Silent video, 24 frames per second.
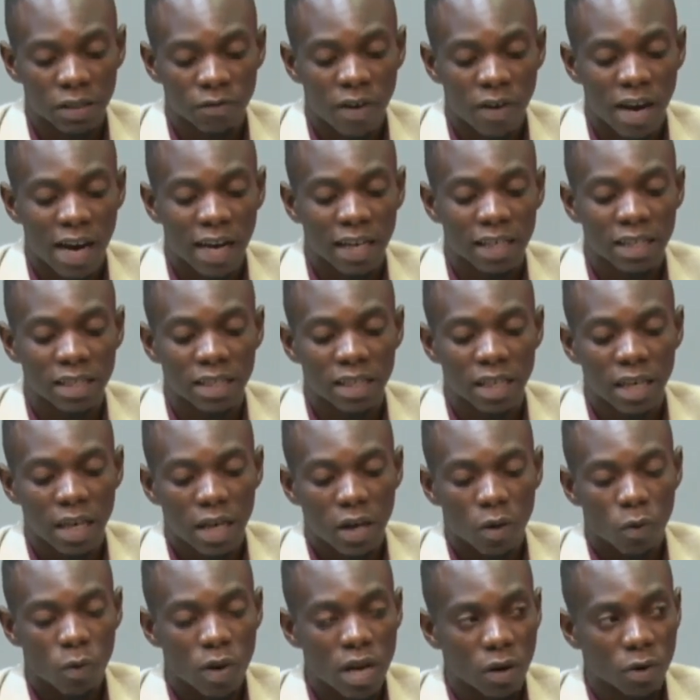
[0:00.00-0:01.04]
far as
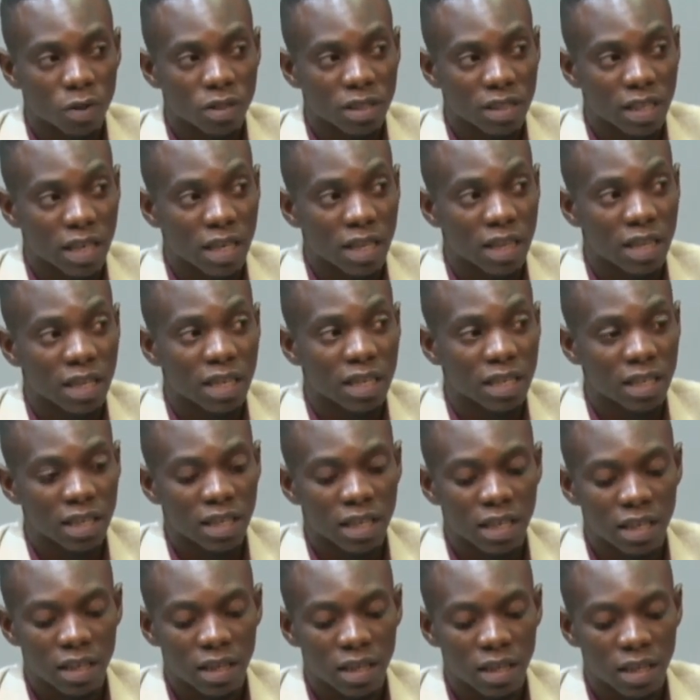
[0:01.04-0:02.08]
we are concerned,
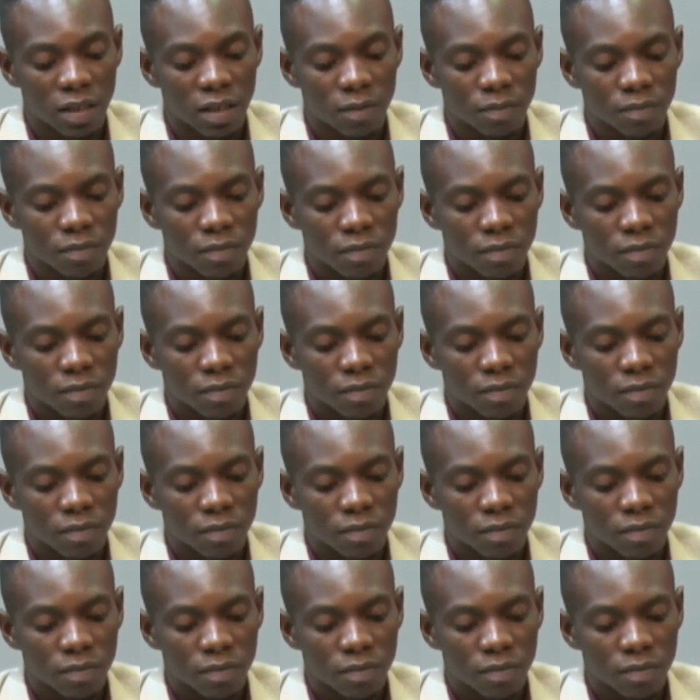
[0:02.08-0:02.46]
the